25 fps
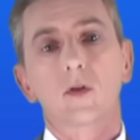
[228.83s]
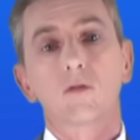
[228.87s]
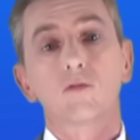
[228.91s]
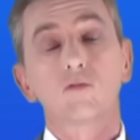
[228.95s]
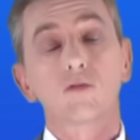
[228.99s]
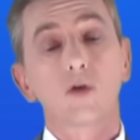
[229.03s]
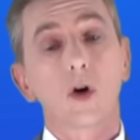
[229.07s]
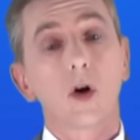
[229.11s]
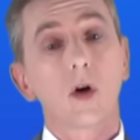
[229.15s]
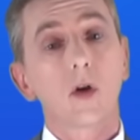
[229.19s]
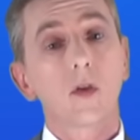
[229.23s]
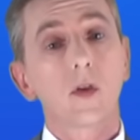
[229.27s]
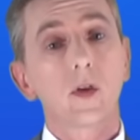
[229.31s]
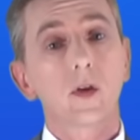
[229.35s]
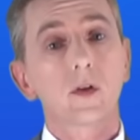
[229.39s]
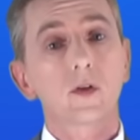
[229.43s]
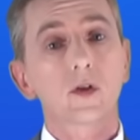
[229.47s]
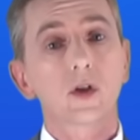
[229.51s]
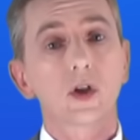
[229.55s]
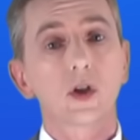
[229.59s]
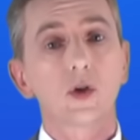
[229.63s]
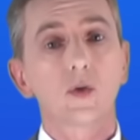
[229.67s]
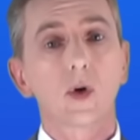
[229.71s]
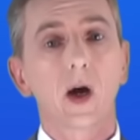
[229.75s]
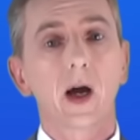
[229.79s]
rather than
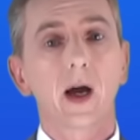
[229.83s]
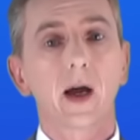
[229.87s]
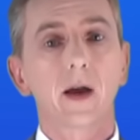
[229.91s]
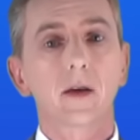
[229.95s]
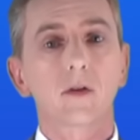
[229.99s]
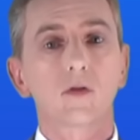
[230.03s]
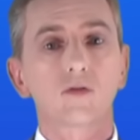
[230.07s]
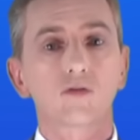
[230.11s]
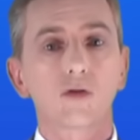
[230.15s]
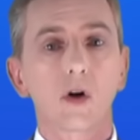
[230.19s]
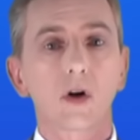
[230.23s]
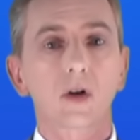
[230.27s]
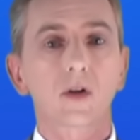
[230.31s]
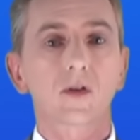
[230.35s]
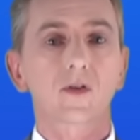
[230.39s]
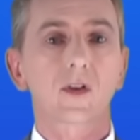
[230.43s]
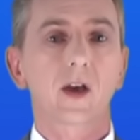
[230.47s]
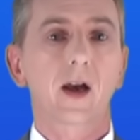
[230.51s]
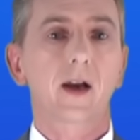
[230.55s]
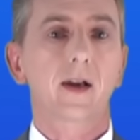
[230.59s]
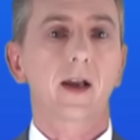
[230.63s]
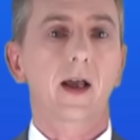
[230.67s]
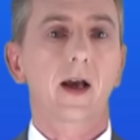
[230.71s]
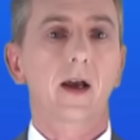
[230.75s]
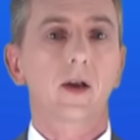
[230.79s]
two
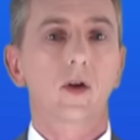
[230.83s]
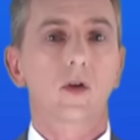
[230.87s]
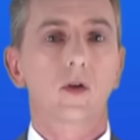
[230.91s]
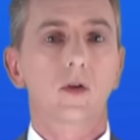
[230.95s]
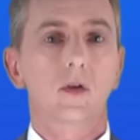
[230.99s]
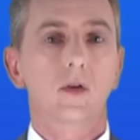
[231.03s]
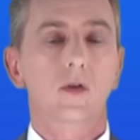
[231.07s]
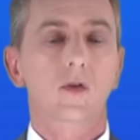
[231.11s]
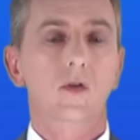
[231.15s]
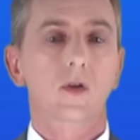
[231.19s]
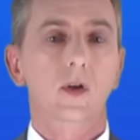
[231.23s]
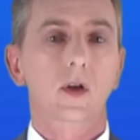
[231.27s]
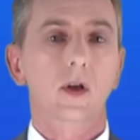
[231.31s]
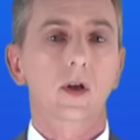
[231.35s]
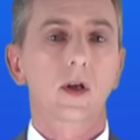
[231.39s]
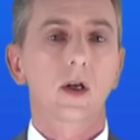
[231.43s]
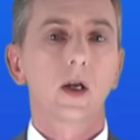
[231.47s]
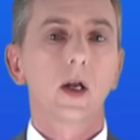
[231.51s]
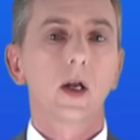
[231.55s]
hydroxide ions.